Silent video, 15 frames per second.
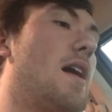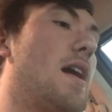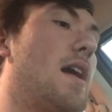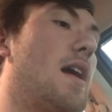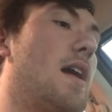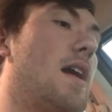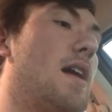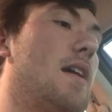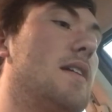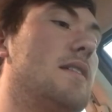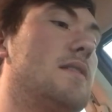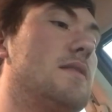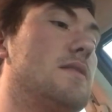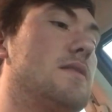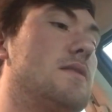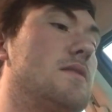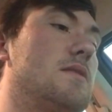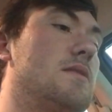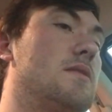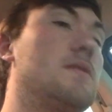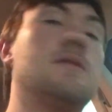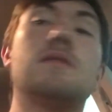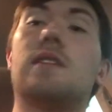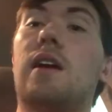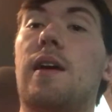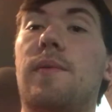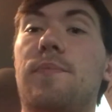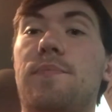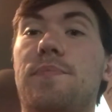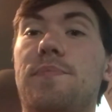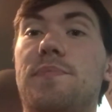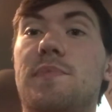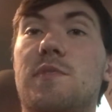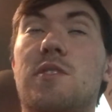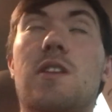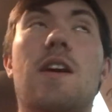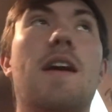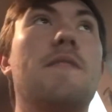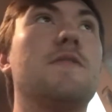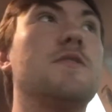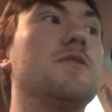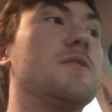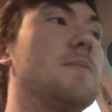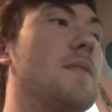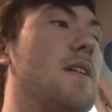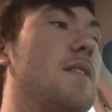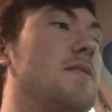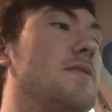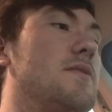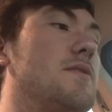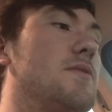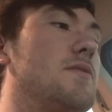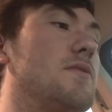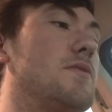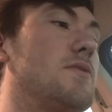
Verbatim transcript: And yeah. So now I have to do something else.